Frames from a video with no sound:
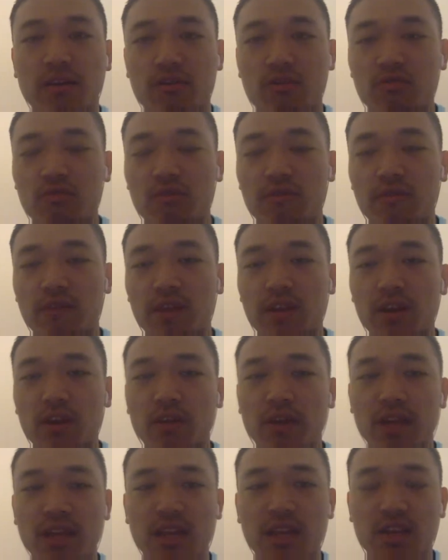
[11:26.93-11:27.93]
through the video,
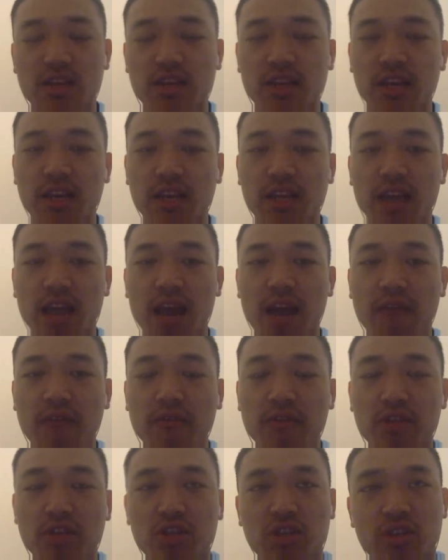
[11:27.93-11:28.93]
and then you're taking the
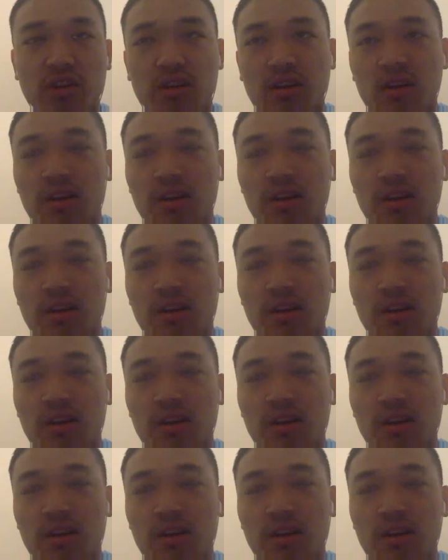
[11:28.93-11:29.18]
average.